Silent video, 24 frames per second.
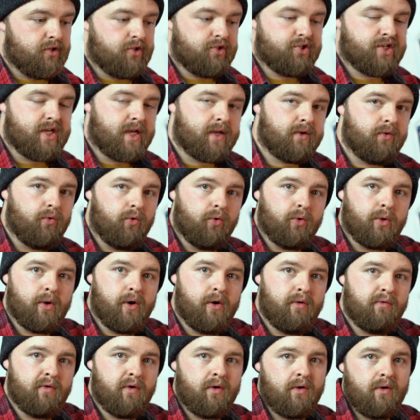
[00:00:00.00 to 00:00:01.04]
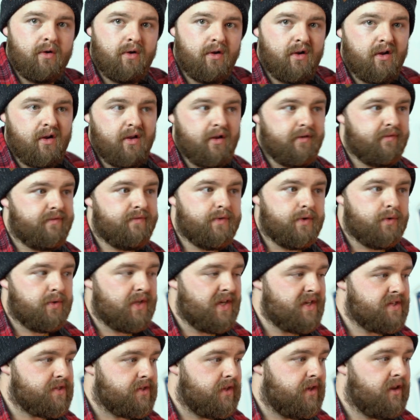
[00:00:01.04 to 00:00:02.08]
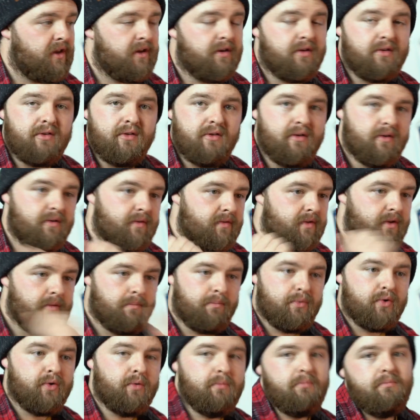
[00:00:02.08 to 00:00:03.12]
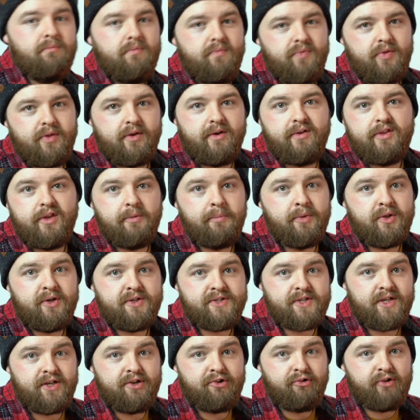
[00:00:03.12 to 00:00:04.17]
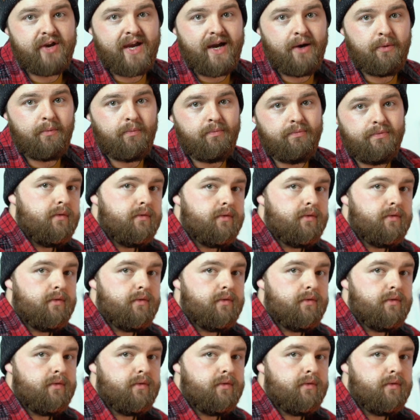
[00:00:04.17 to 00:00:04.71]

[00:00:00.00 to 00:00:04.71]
check it all over. A few days later, boom, the money's in your account.